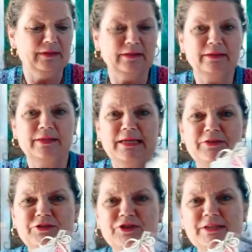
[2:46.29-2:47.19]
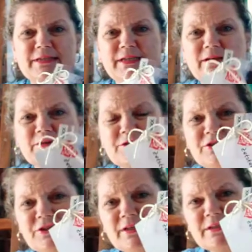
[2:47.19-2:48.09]
And then she said, she
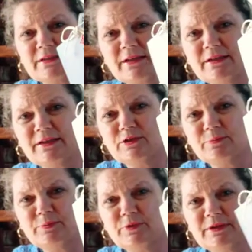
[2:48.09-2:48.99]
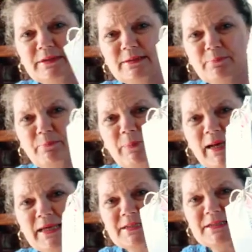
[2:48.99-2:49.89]
thinks I need to put it in
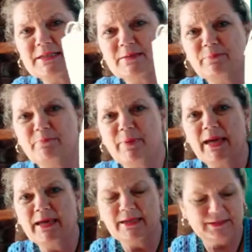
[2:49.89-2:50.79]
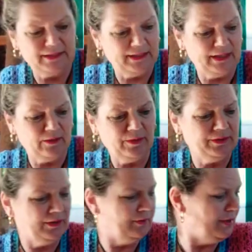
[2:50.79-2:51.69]
plastic bags, and now I
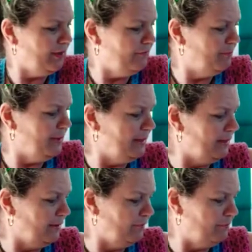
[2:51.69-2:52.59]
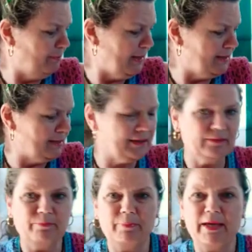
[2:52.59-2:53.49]
don't have big enough plastic
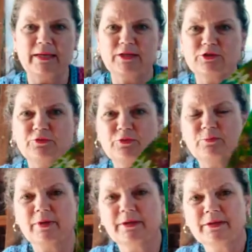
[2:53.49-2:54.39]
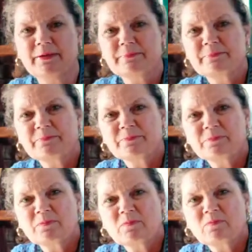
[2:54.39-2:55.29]
bags for my
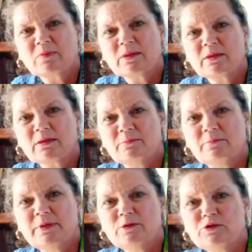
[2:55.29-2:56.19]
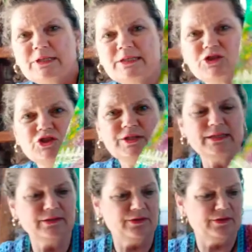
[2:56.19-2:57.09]
music
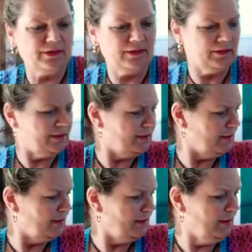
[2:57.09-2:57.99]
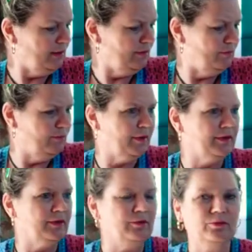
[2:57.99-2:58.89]
sheet things. And oh
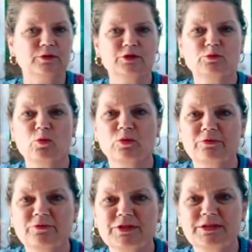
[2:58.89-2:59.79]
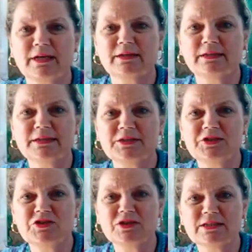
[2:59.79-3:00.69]
my goodness, all of a sudden,
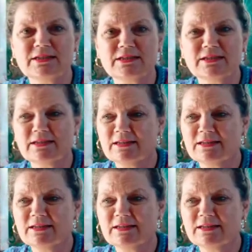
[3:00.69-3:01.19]
it's just